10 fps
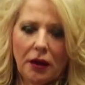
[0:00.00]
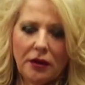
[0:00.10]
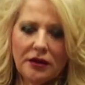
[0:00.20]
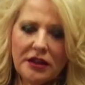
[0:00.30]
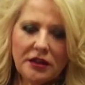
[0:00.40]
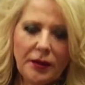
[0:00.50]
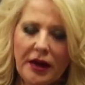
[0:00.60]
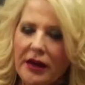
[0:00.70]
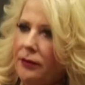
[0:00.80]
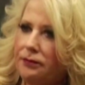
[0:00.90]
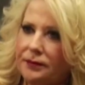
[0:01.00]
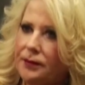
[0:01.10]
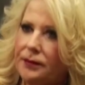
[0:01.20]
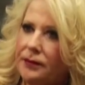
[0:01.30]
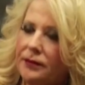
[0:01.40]
Since my
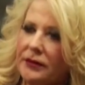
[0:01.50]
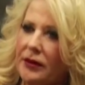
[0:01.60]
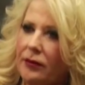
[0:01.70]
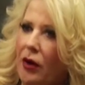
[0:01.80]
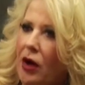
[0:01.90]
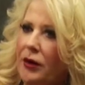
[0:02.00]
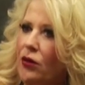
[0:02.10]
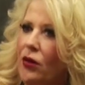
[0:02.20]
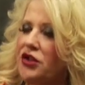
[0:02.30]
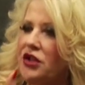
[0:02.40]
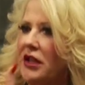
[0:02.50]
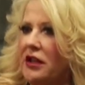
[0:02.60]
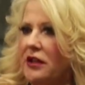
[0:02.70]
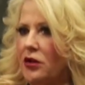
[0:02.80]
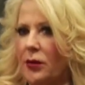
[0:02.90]
mom can watch the
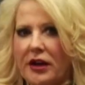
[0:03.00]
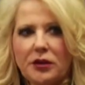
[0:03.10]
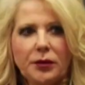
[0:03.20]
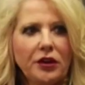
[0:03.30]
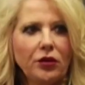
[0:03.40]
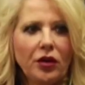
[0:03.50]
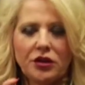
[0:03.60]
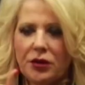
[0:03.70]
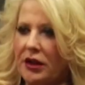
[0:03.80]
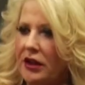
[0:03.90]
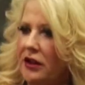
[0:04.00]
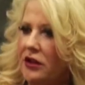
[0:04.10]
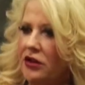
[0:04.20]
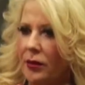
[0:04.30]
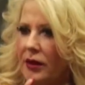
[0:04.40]
kids, or my husband can watch the
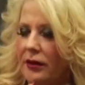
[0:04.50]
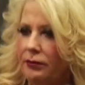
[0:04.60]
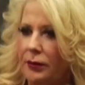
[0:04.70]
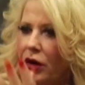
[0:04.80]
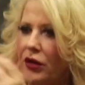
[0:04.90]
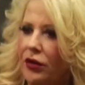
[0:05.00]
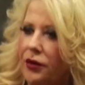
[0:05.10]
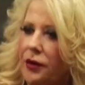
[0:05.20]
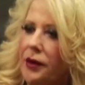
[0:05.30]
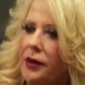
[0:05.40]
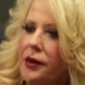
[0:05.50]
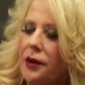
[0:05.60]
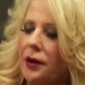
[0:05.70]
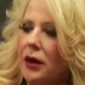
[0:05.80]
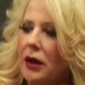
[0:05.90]
kids, or my partner,
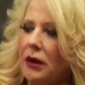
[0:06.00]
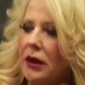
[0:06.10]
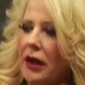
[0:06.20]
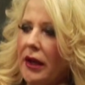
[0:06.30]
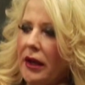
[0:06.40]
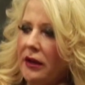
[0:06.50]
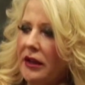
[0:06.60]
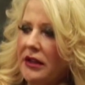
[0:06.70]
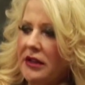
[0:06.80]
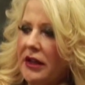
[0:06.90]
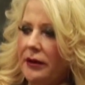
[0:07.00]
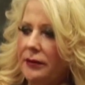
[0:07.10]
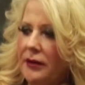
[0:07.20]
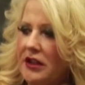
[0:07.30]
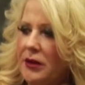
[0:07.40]
and let's get
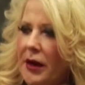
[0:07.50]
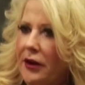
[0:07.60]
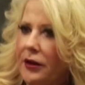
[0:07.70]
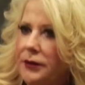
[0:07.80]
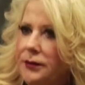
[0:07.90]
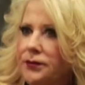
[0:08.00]
inspired.